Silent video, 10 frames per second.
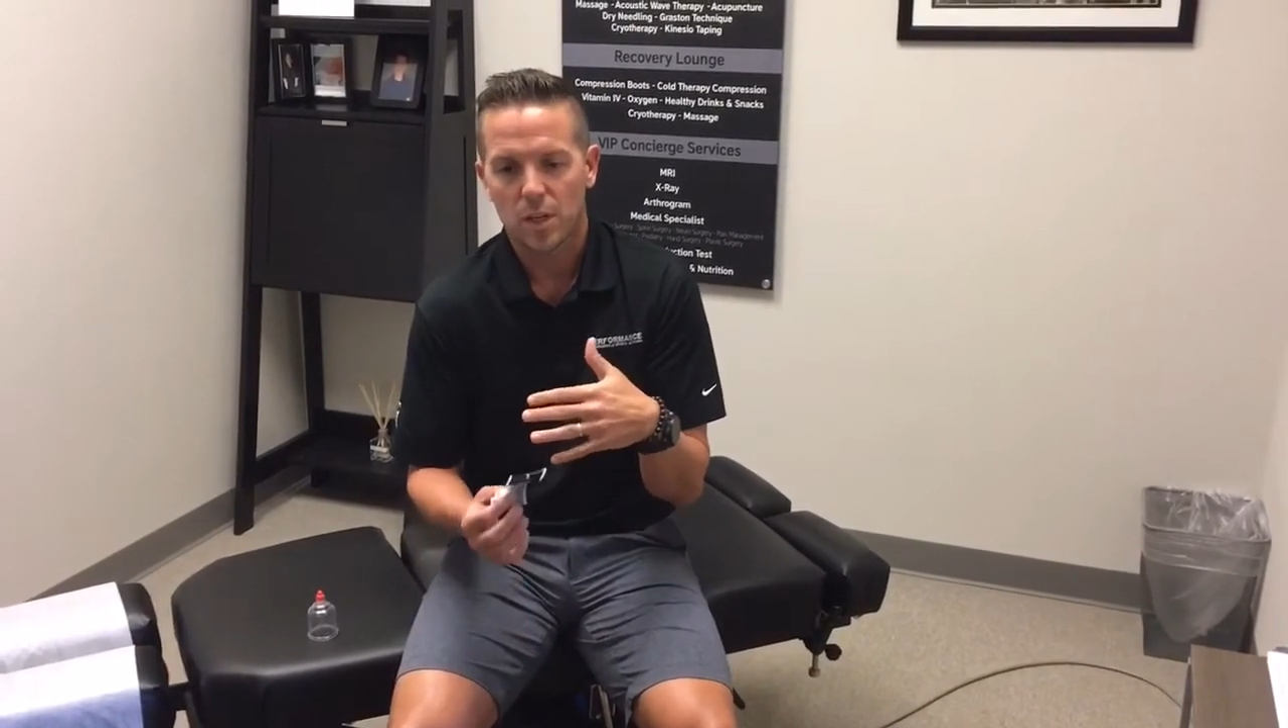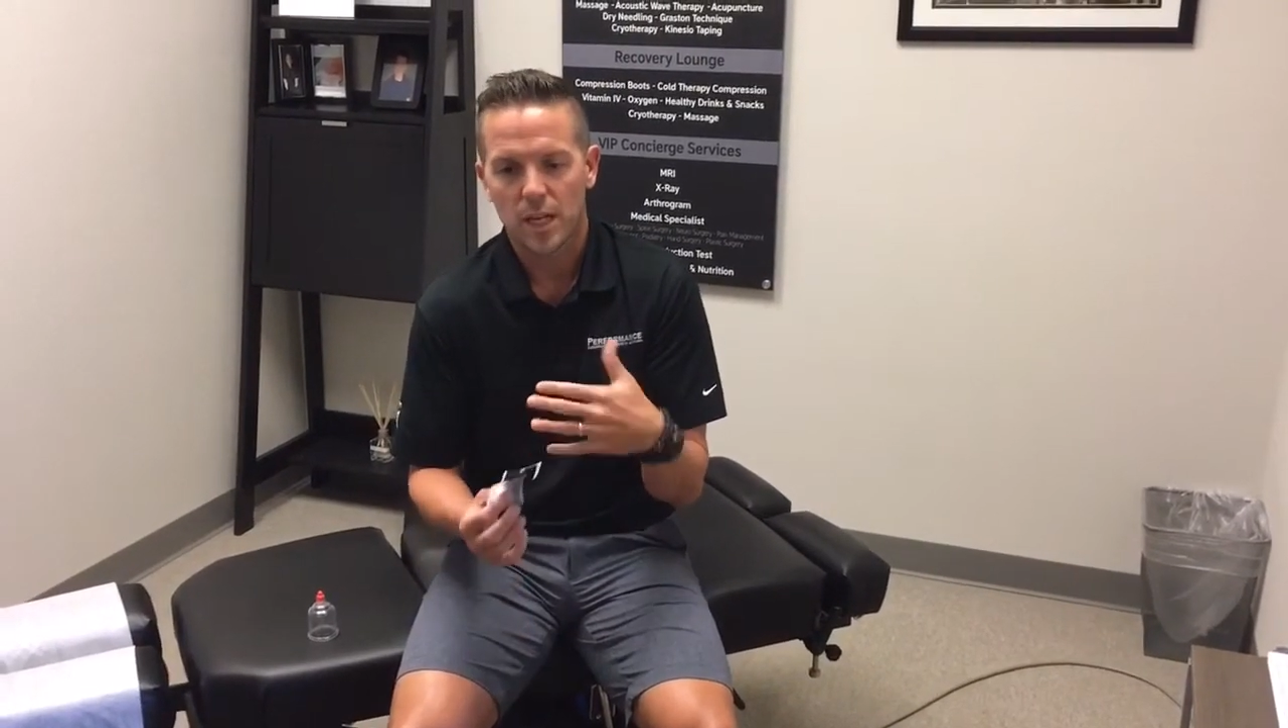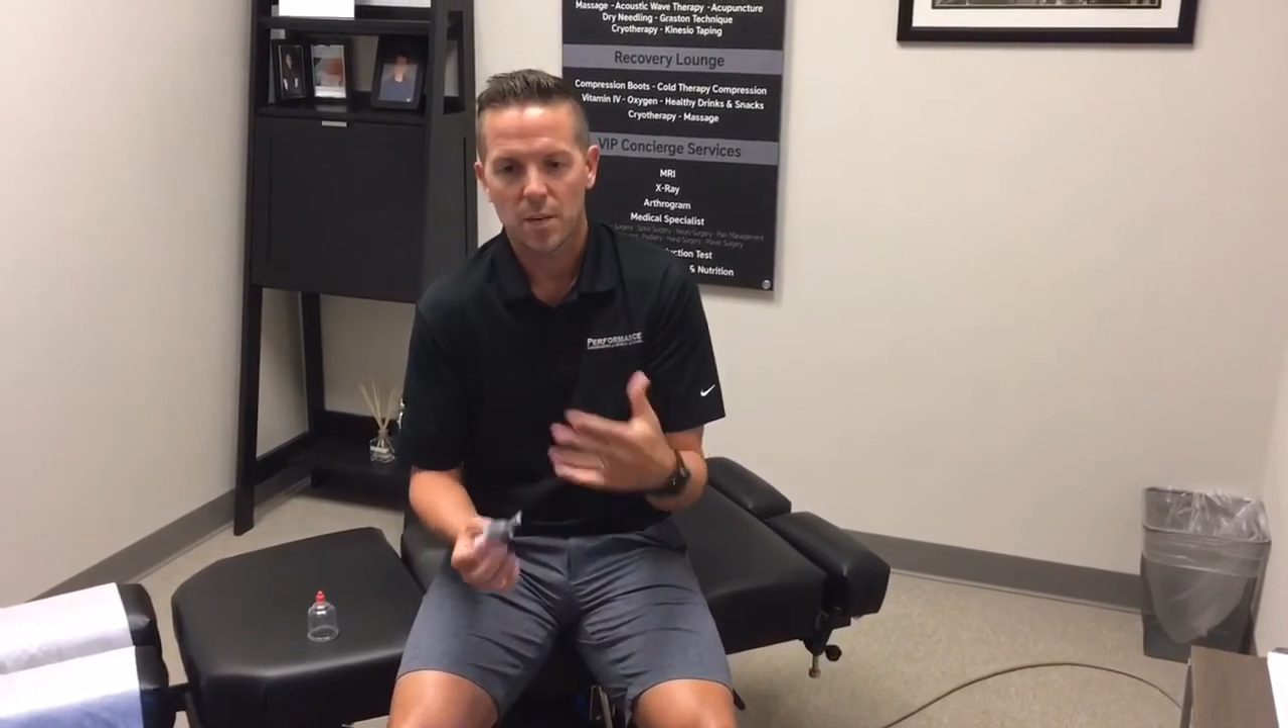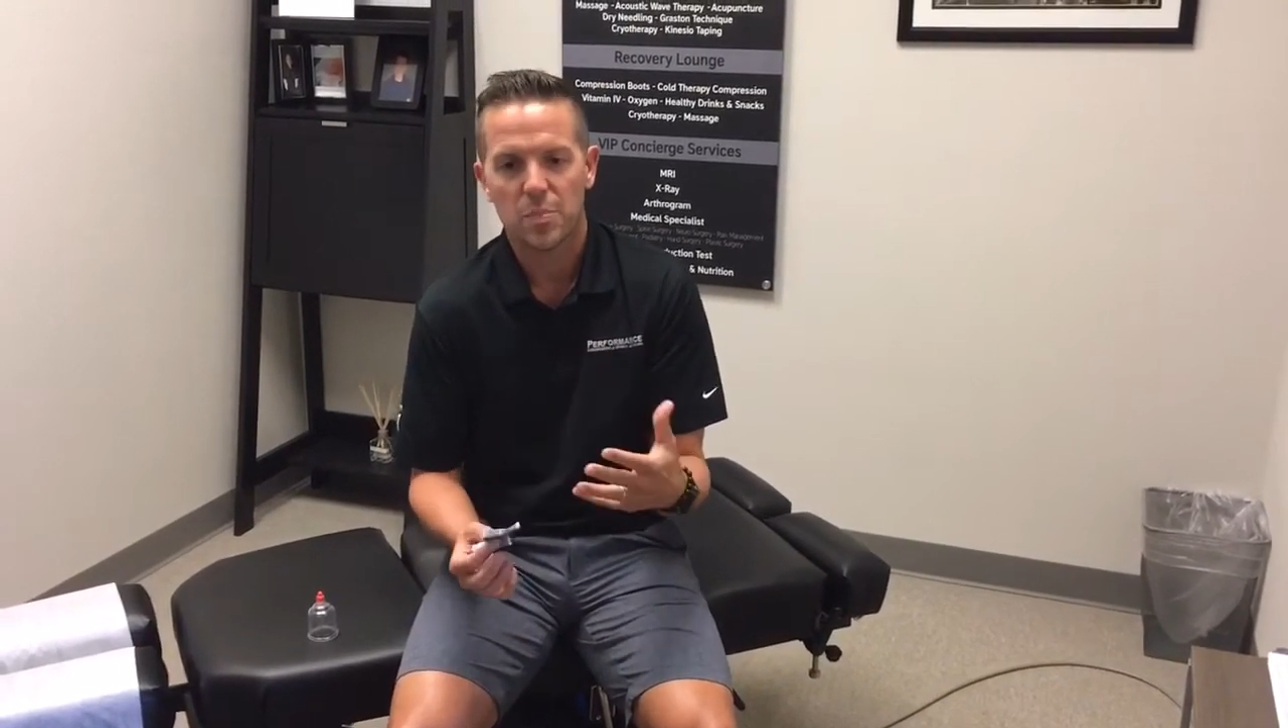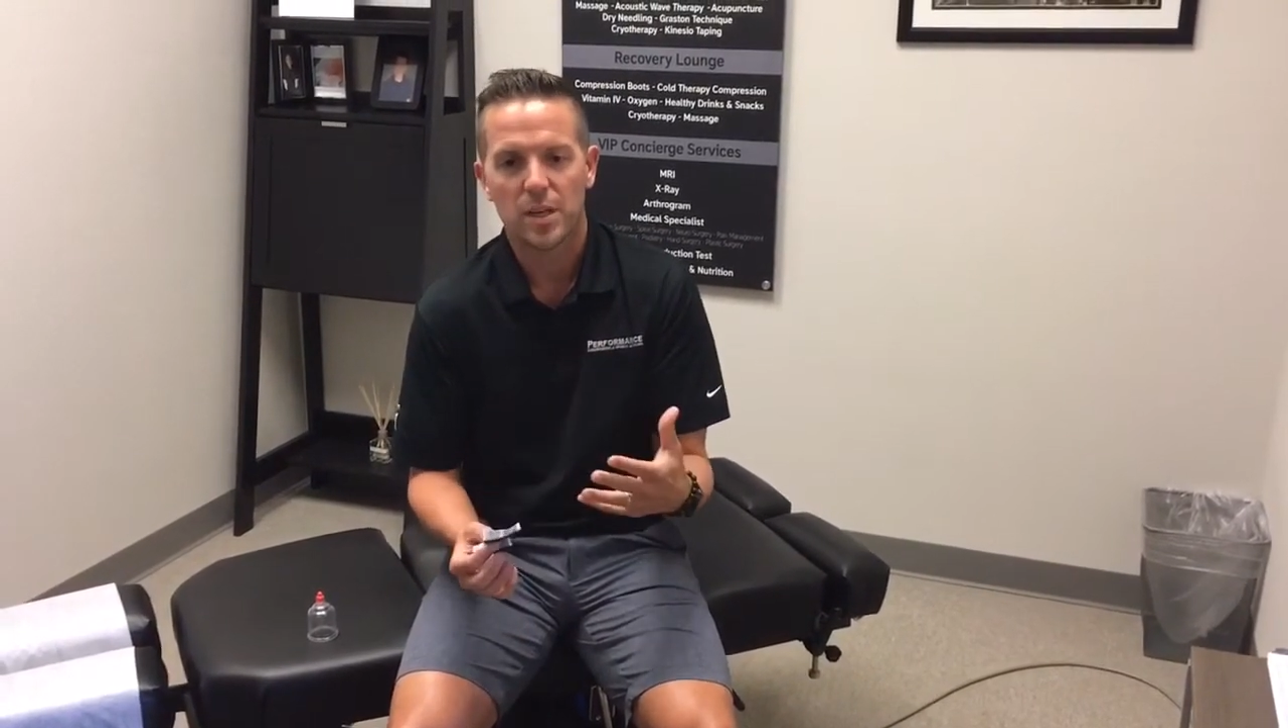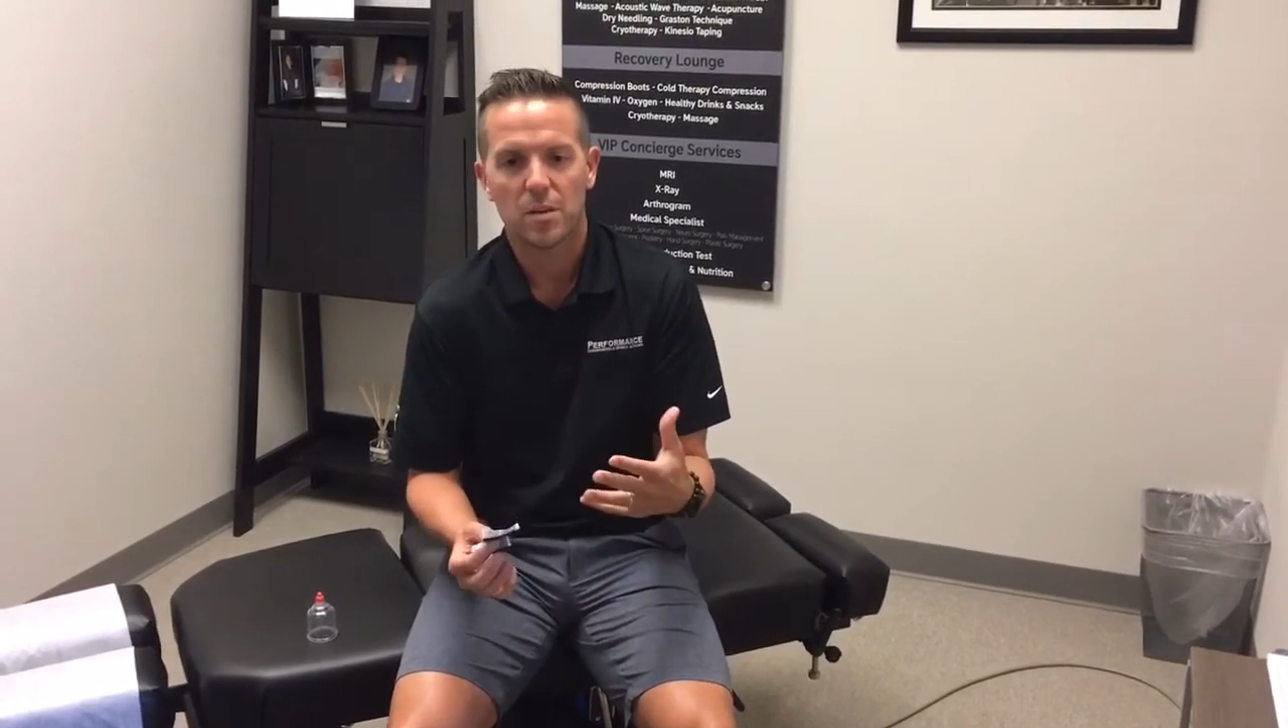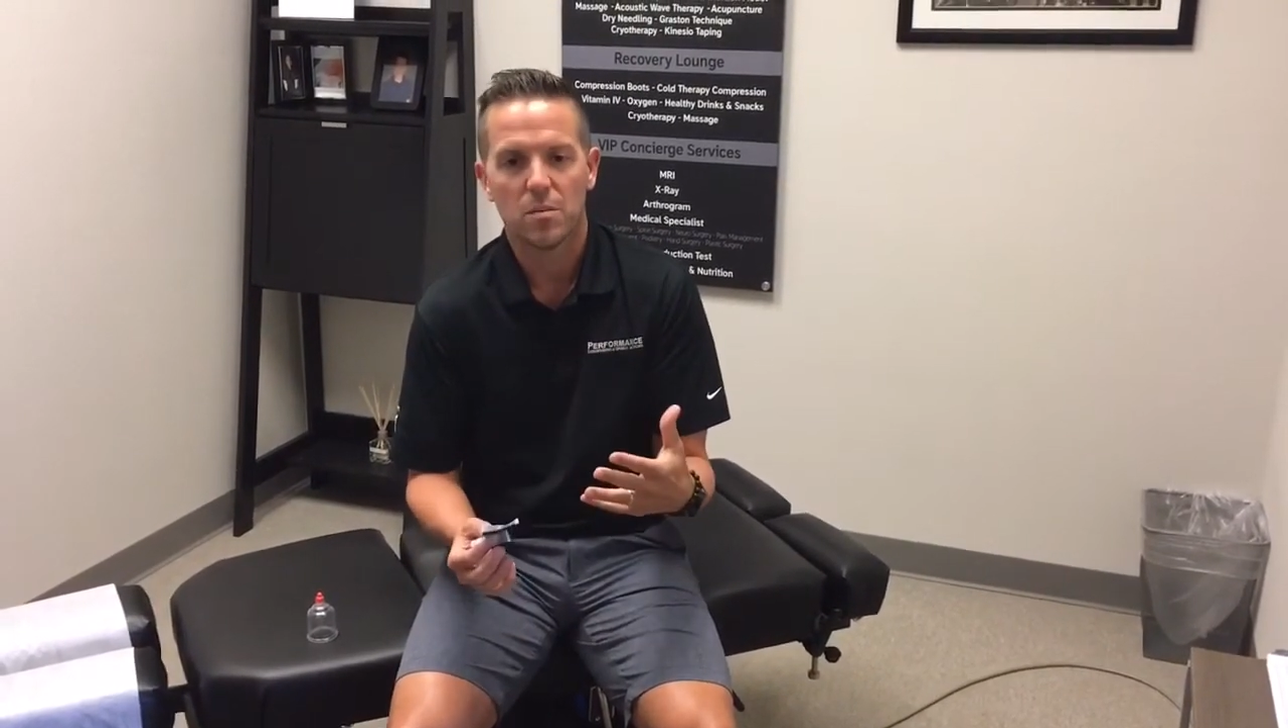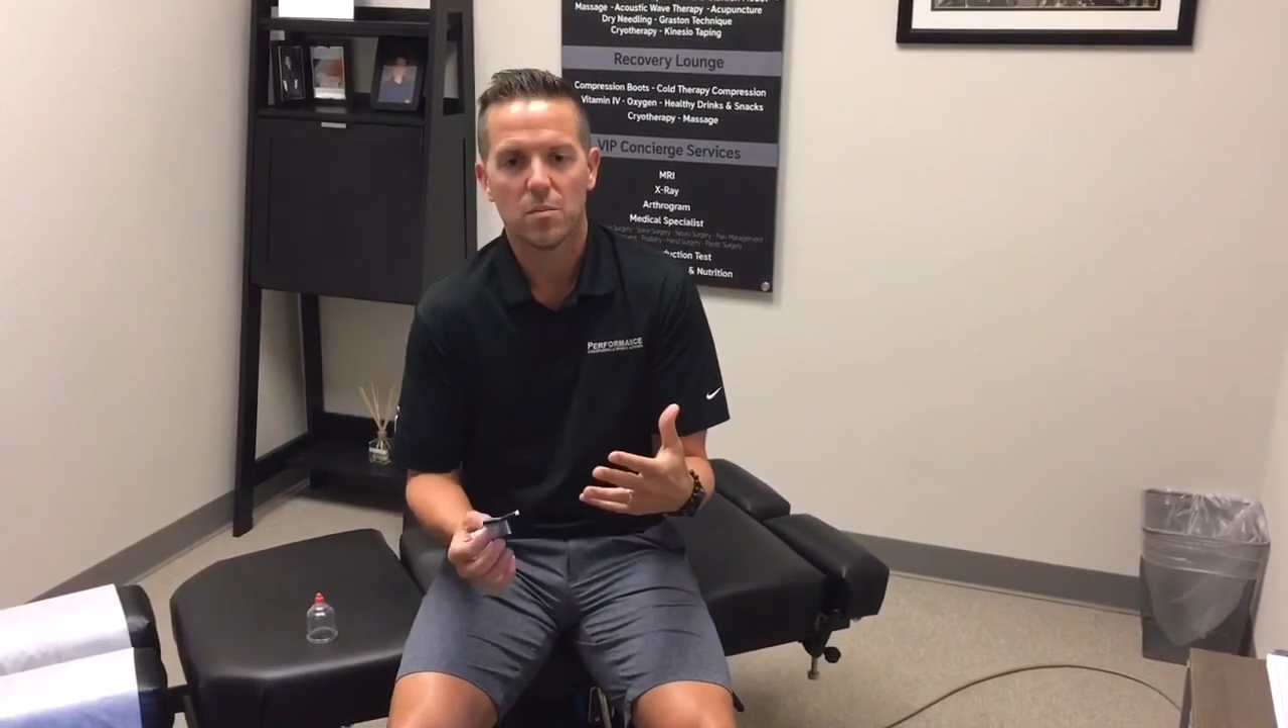cupping